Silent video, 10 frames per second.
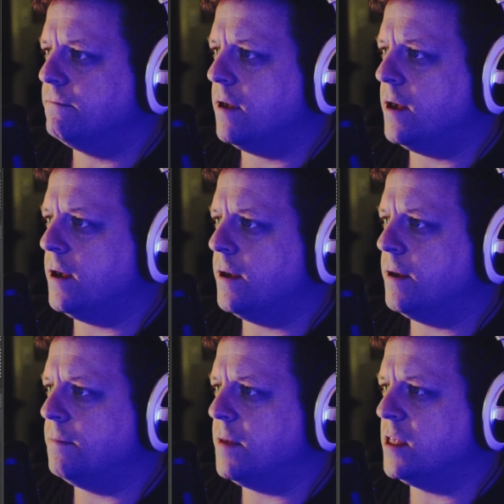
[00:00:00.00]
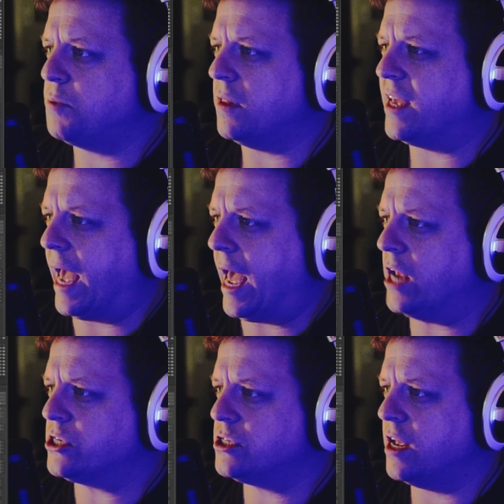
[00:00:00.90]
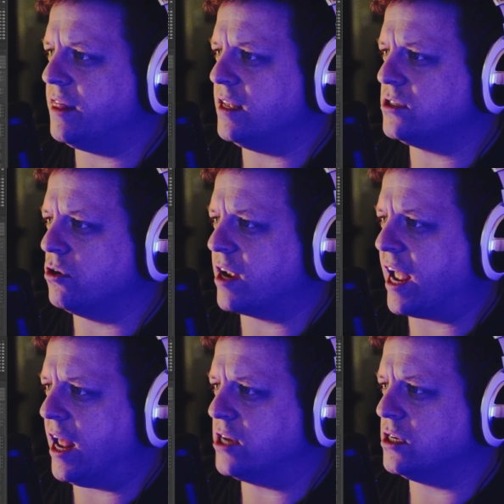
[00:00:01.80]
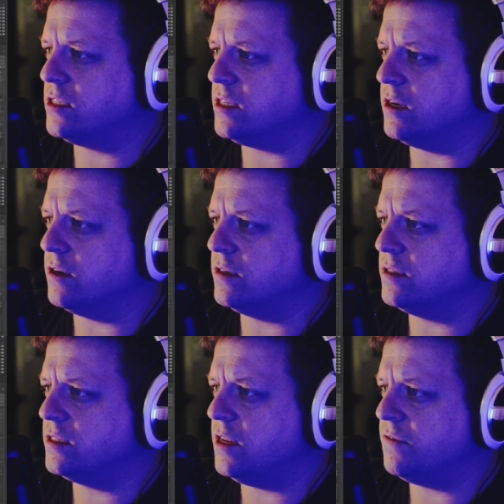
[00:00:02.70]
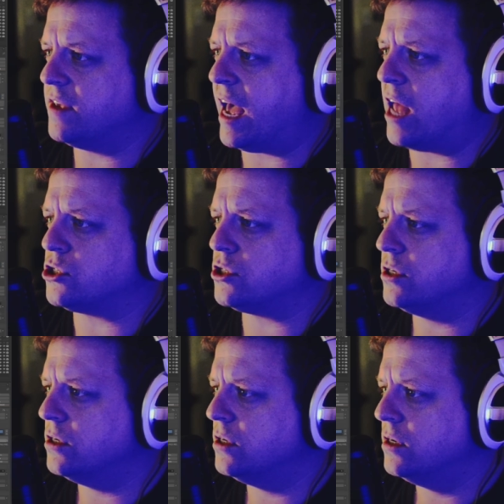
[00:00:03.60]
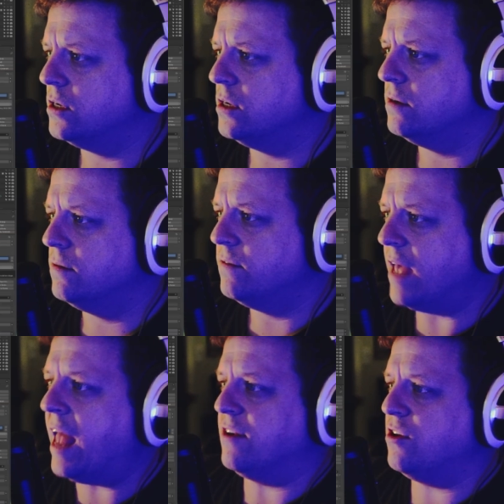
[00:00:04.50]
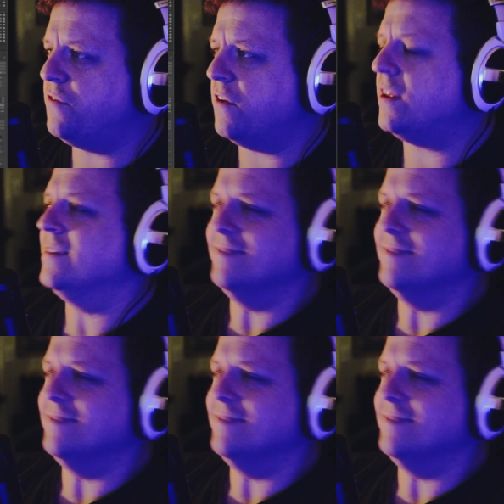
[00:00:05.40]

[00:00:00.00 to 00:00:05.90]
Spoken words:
It's probably cache. I think it's under cache. Let's see here. Stiff cache. And 250.